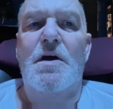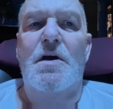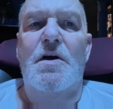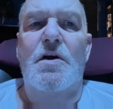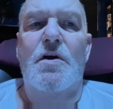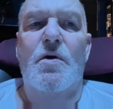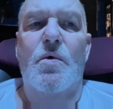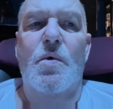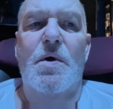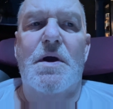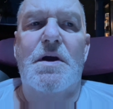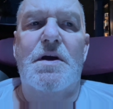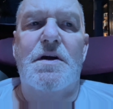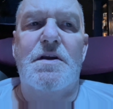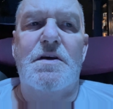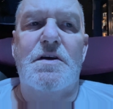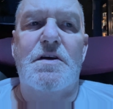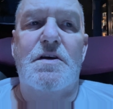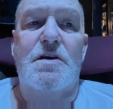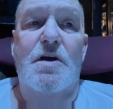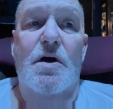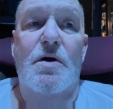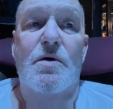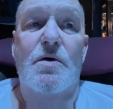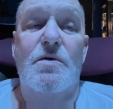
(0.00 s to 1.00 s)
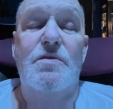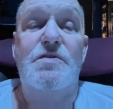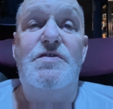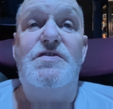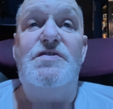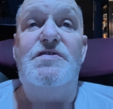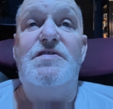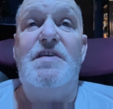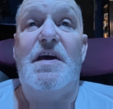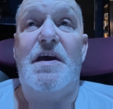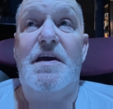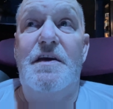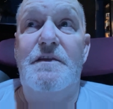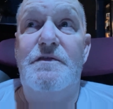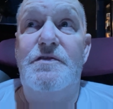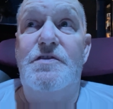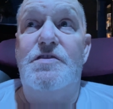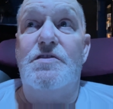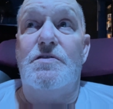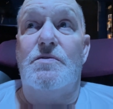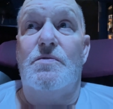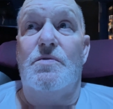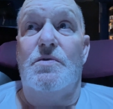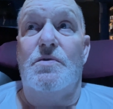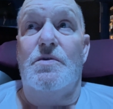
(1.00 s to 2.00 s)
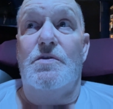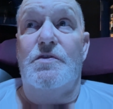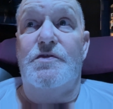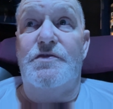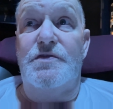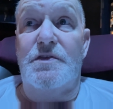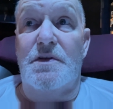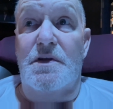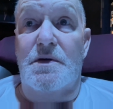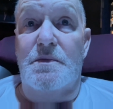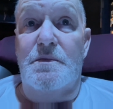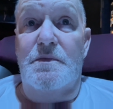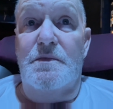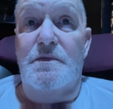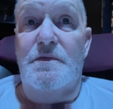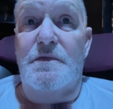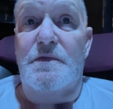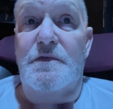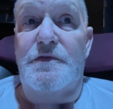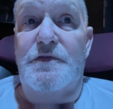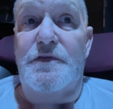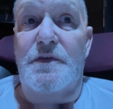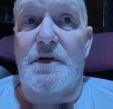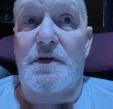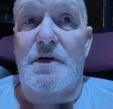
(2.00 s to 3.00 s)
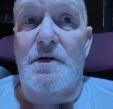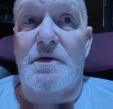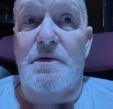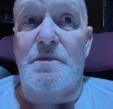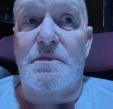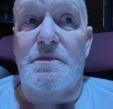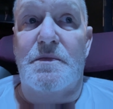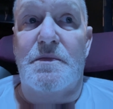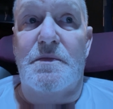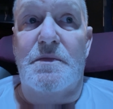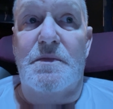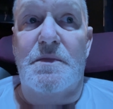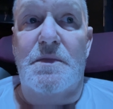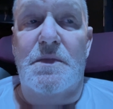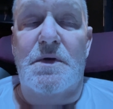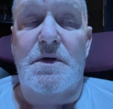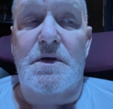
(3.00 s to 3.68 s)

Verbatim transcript: who are going to go save Jerusalem from